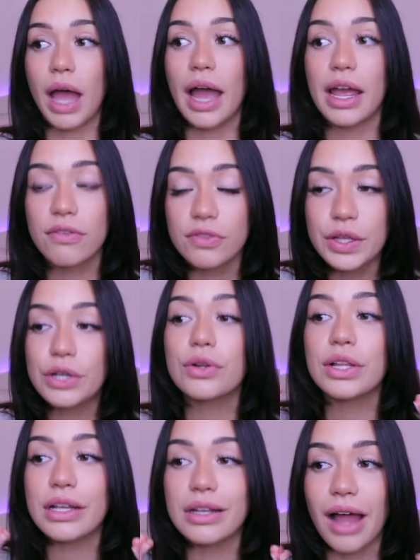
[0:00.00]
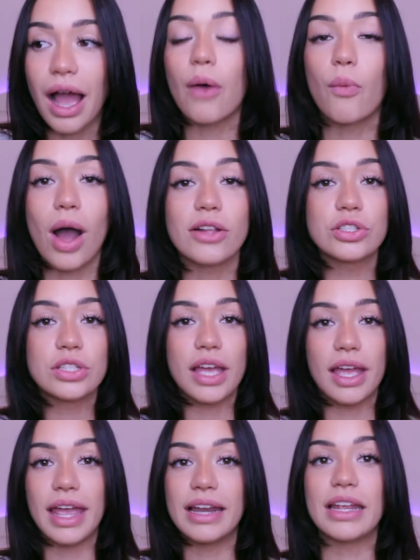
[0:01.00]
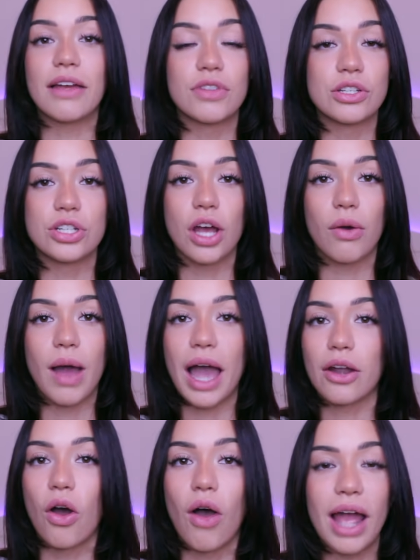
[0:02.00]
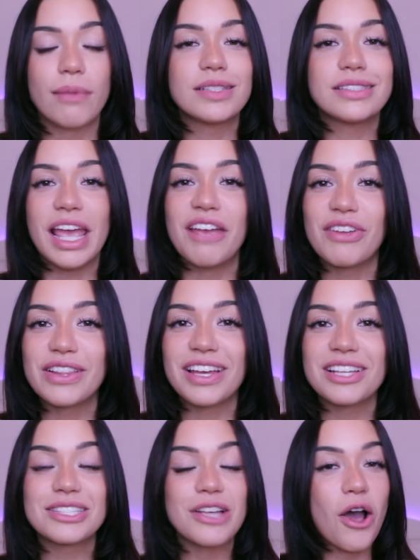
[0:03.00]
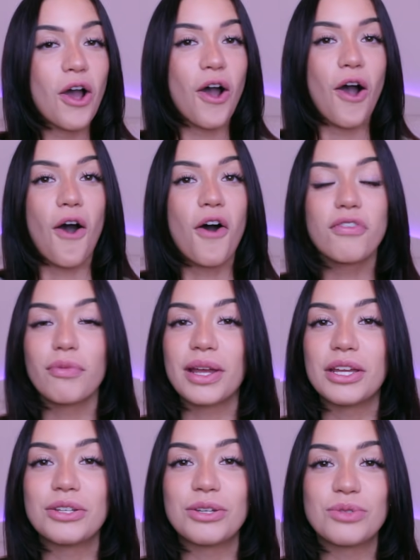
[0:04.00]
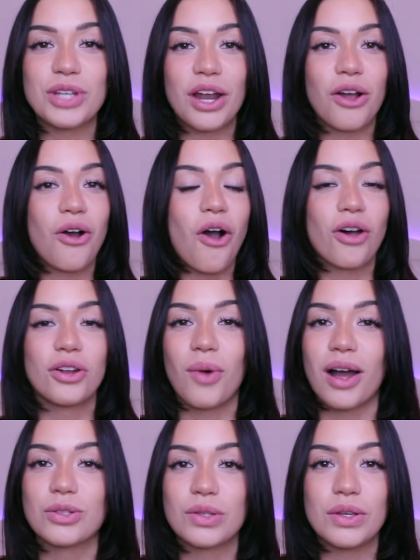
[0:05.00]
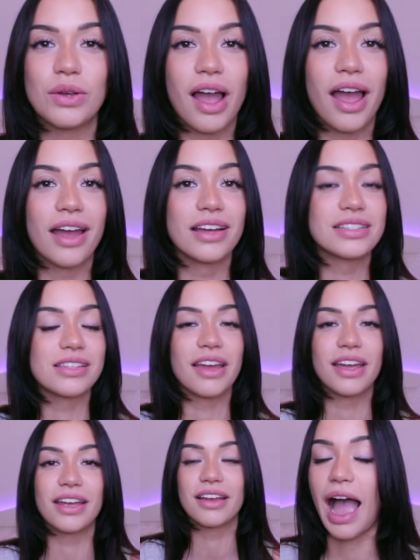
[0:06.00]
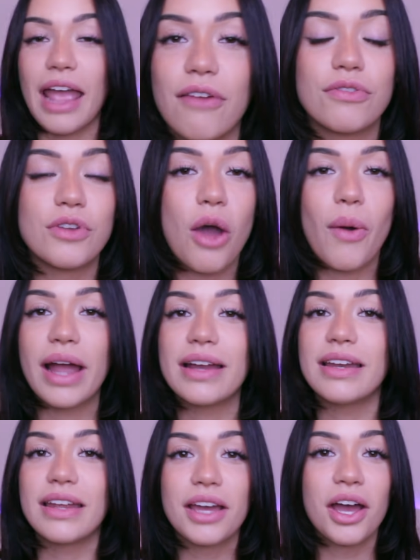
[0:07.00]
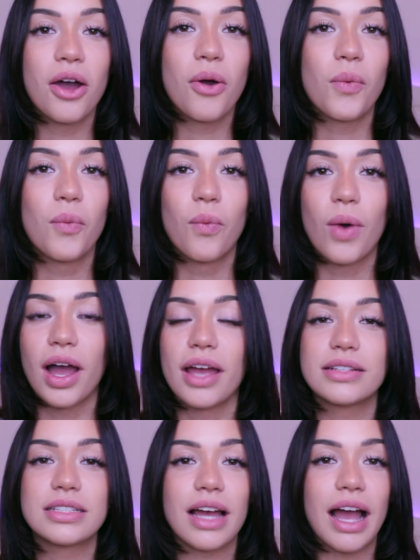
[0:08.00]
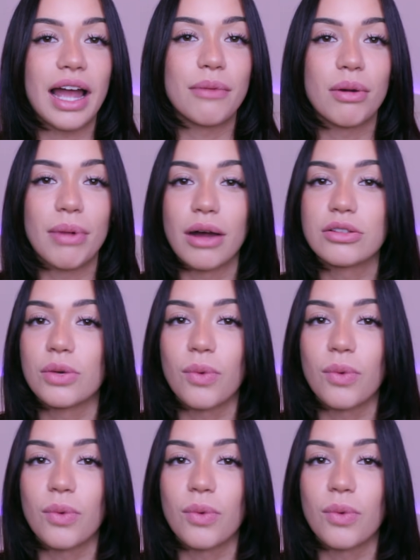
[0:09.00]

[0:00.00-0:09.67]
I have literally not watched any of the show at all. I'm saving this all for my YouTube channel, all to watch with you guys. Like, I have no idea what I'm about to